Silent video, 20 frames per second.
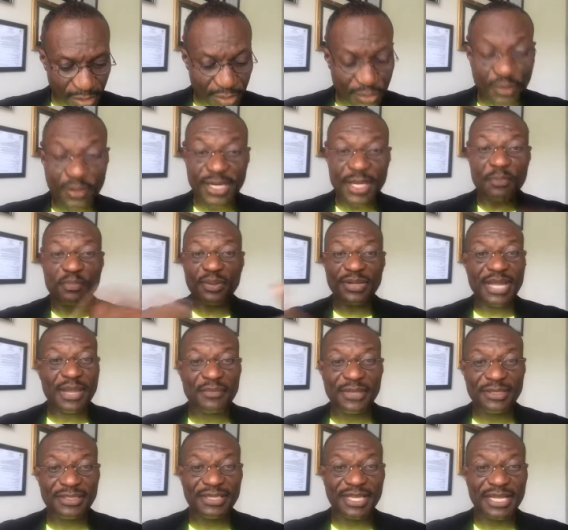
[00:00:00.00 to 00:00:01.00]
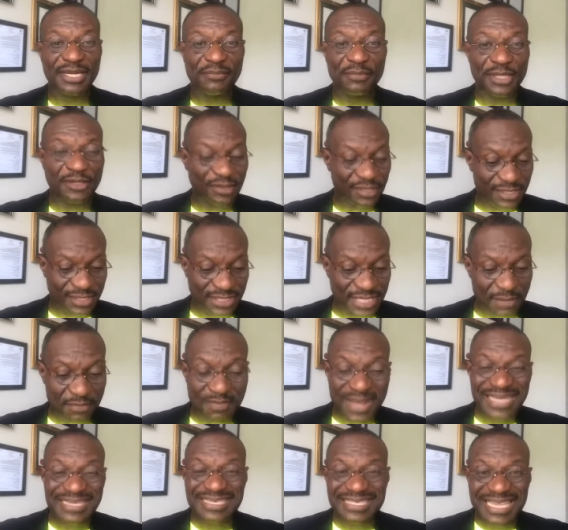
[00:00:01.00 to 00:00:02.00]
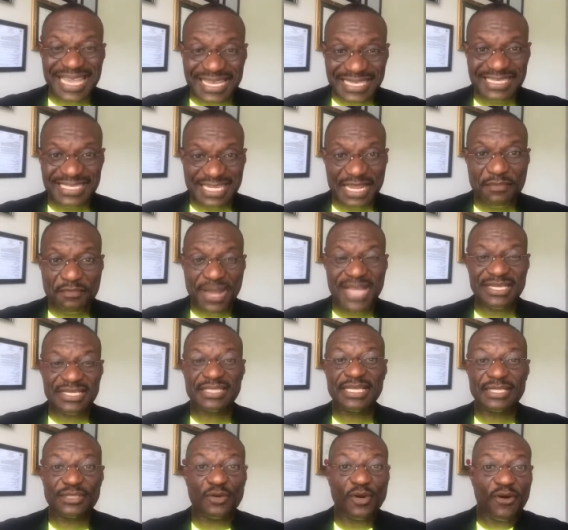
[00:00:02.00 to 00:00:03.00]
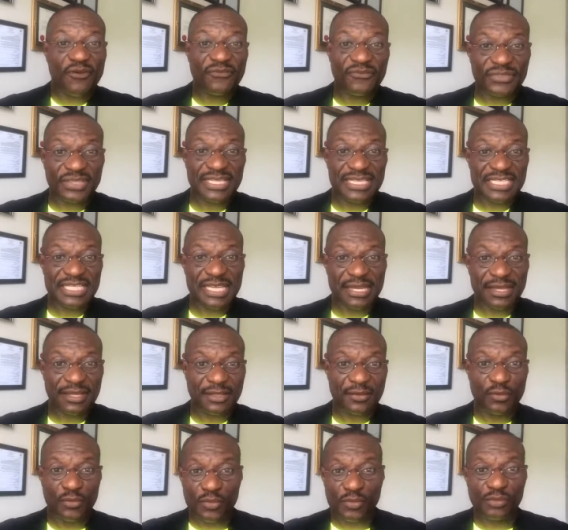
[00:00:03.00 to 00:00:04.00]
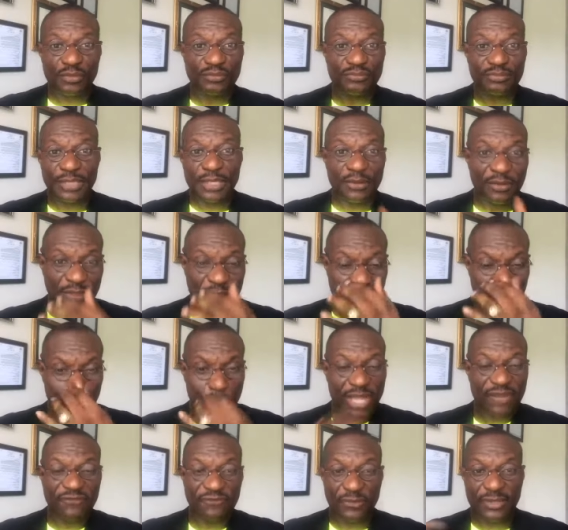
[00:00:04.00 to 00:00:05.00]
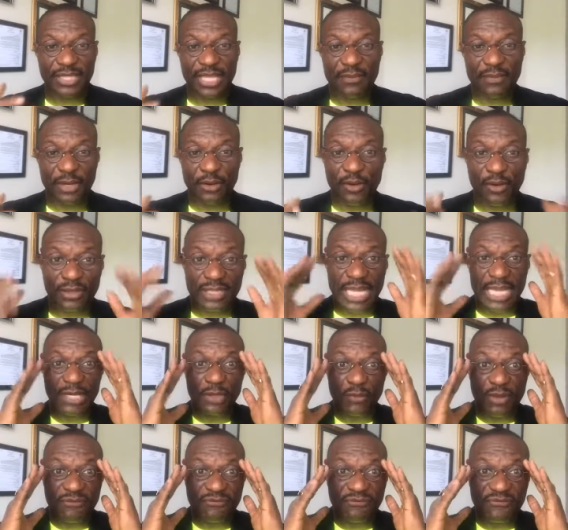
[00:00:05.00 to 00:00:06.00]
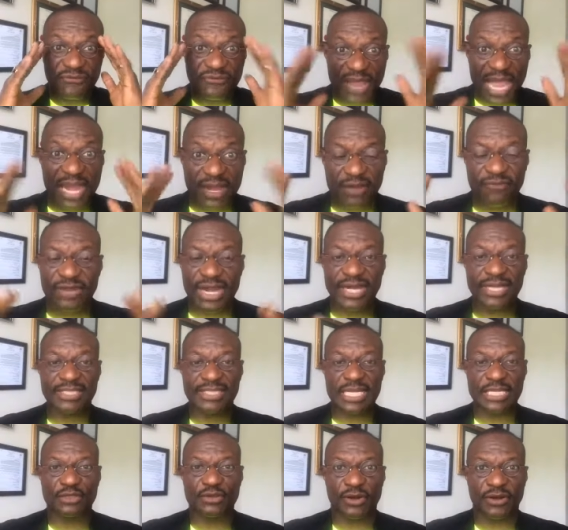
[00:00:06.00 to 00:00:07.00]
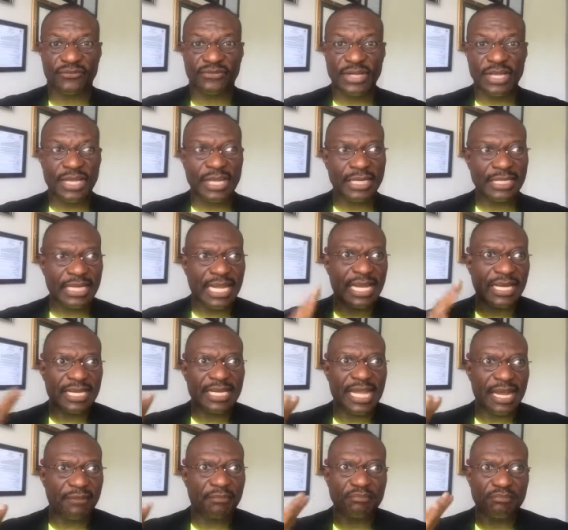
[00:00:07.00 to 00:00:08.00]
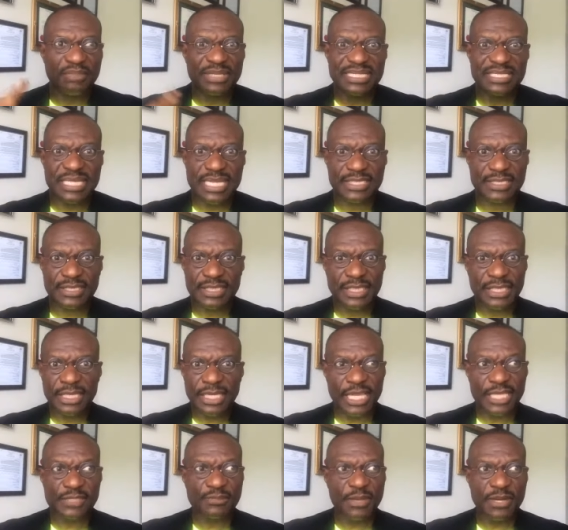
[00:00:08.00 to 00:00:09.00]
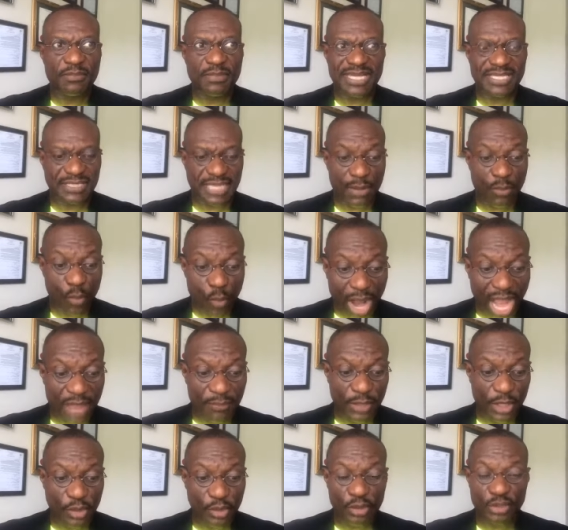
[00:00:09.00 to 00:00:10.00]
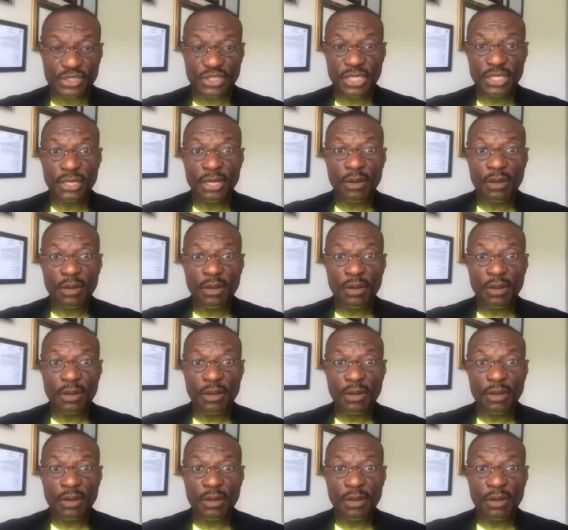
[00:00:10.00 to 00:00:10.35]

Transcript: So they put them in, in because the masters, the masters of this girl who, you know, she worked for them and all that, they were very, very ticked off that their business is been messed up. Why? Because